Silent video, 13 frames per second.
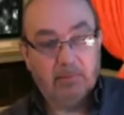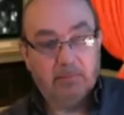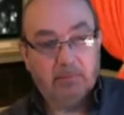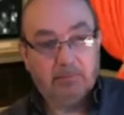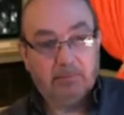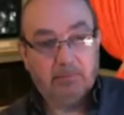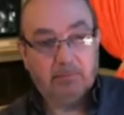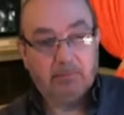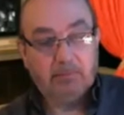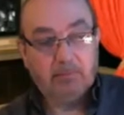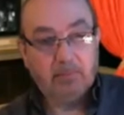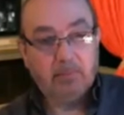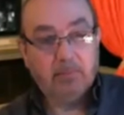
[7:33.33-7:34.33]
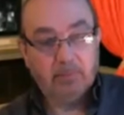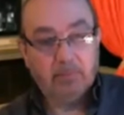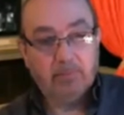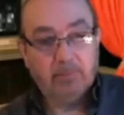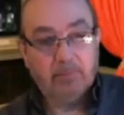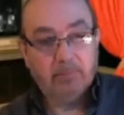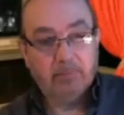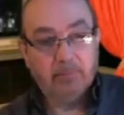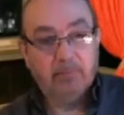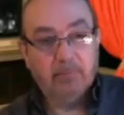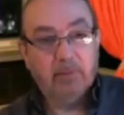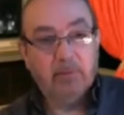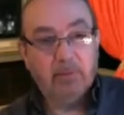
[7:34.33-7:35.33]

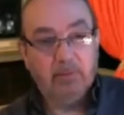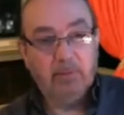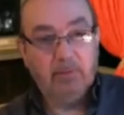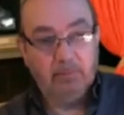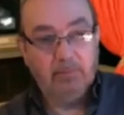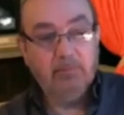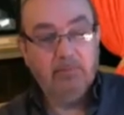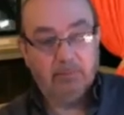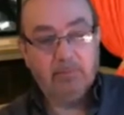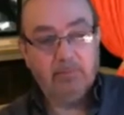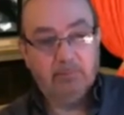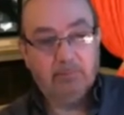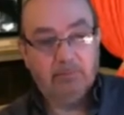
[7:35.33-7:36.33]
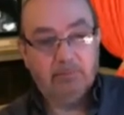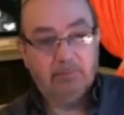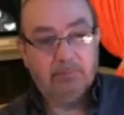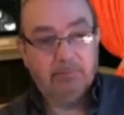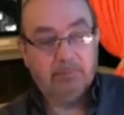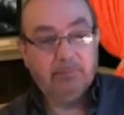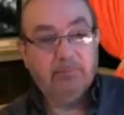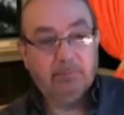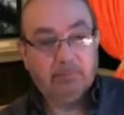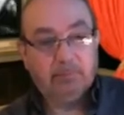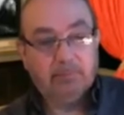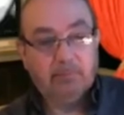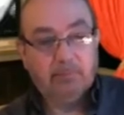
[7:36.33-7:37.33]

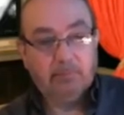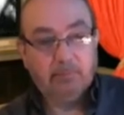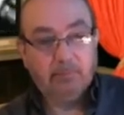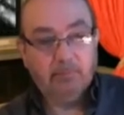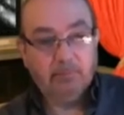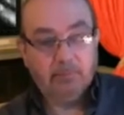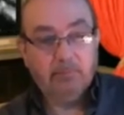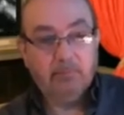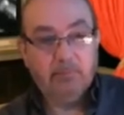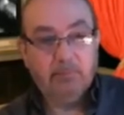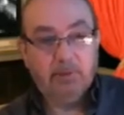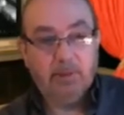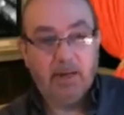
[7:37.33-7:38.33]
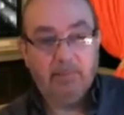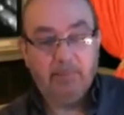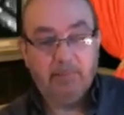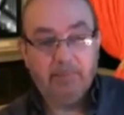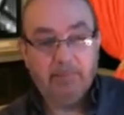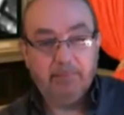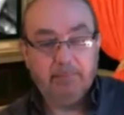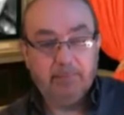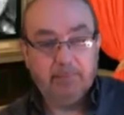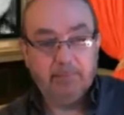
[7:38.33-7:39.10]
This person isn't speaking.